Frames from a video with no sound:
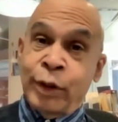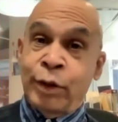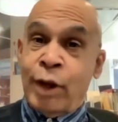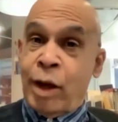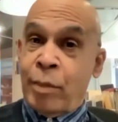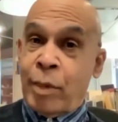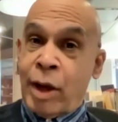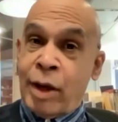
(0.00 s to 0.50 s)
you're
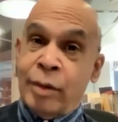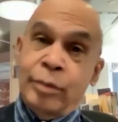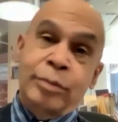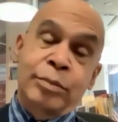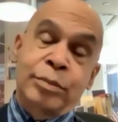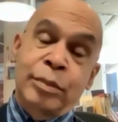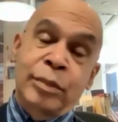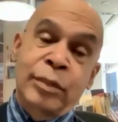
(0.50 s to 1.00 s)
talking about
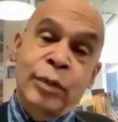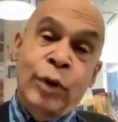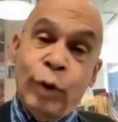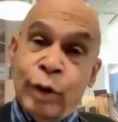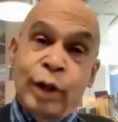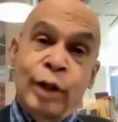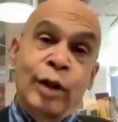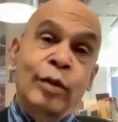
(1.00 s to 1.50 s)

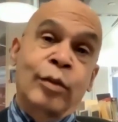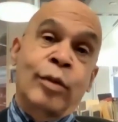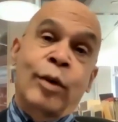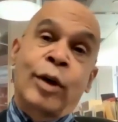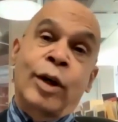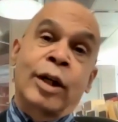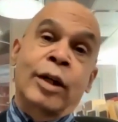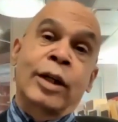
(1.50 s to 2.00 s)
nuclear
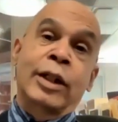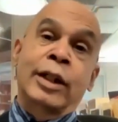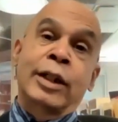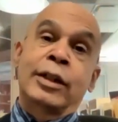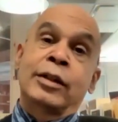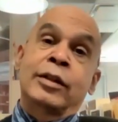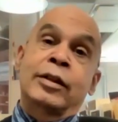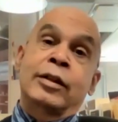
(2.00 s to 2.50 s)
war
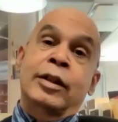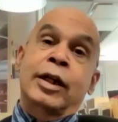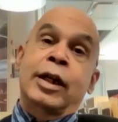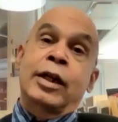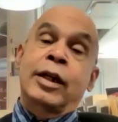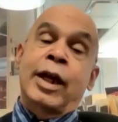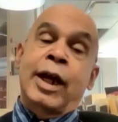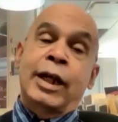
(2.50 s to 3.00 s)
in
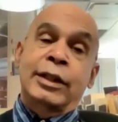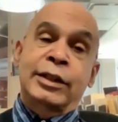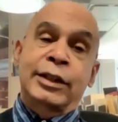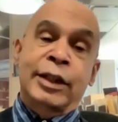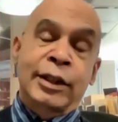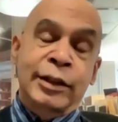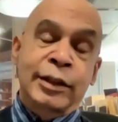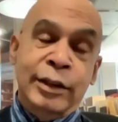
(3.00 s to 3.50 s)
that
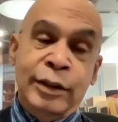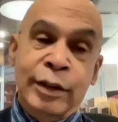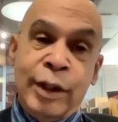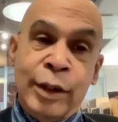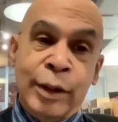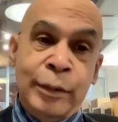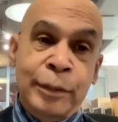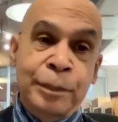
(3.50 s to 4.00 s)
sense,
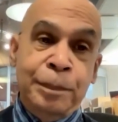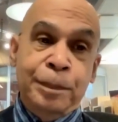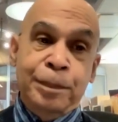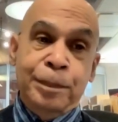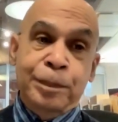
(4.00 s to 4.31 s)
no?